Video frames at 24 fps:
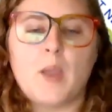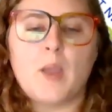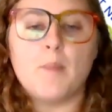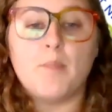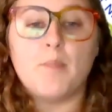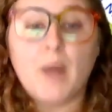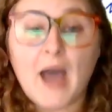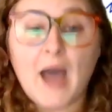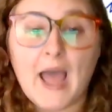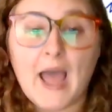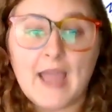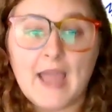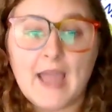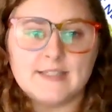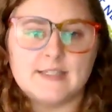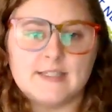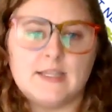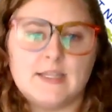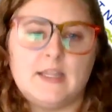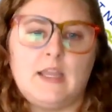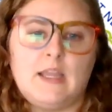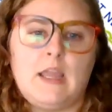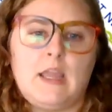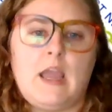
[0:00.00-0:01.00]
but
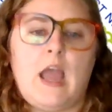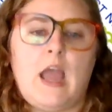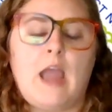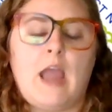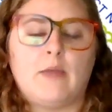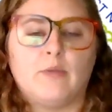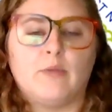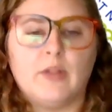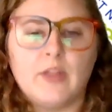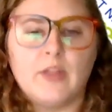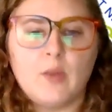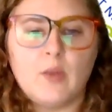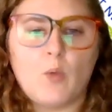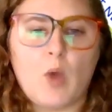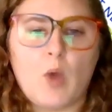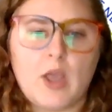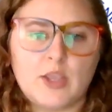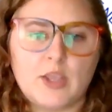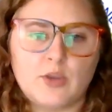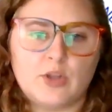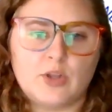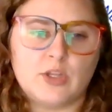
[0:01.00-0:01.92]
i really want you